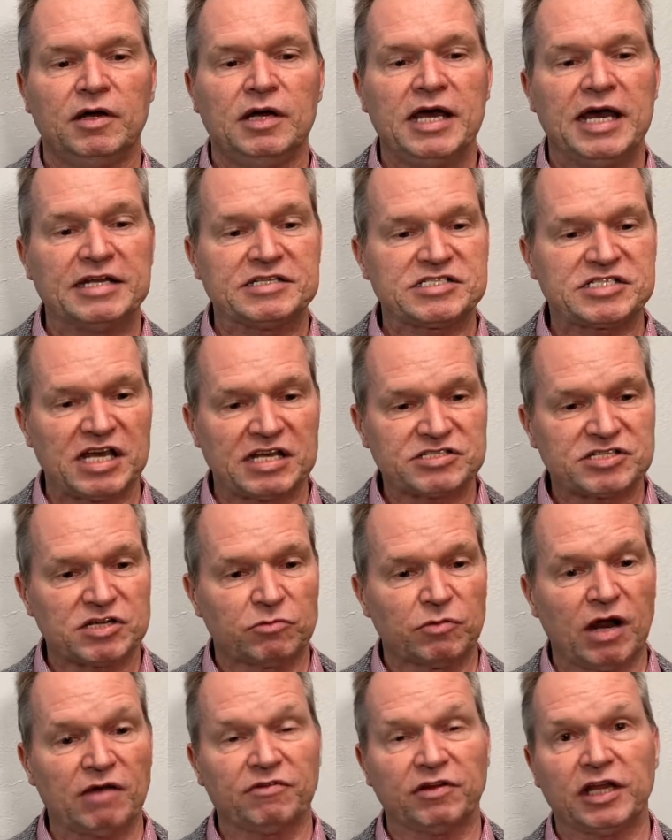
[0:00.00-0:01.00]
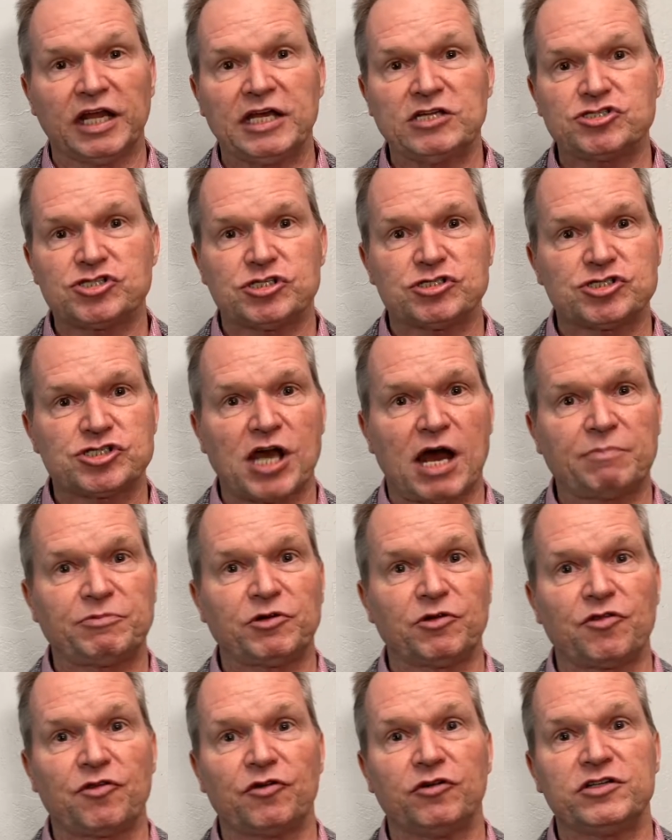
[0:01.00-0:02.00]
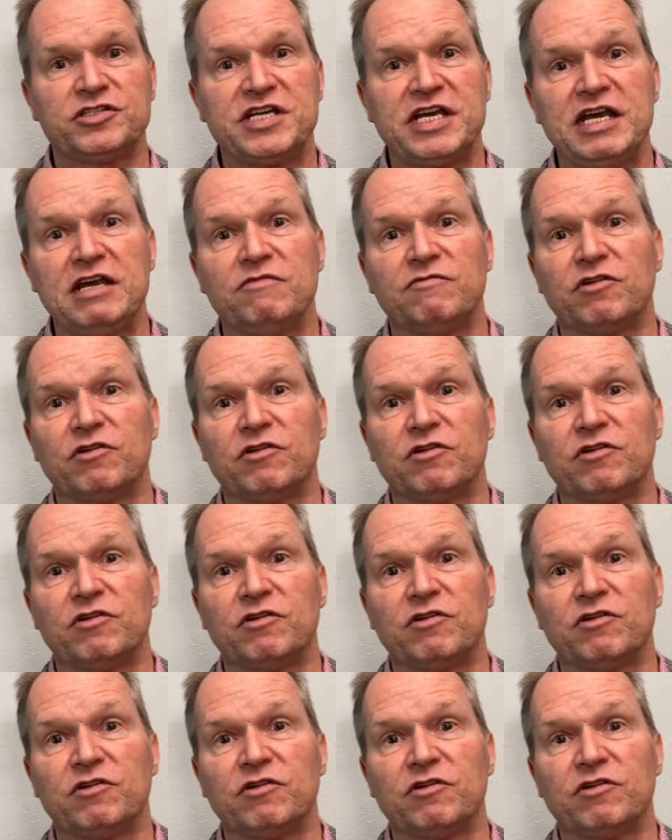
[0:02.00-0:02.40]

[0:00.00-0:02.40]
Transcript: It says in Revelation chapter 13,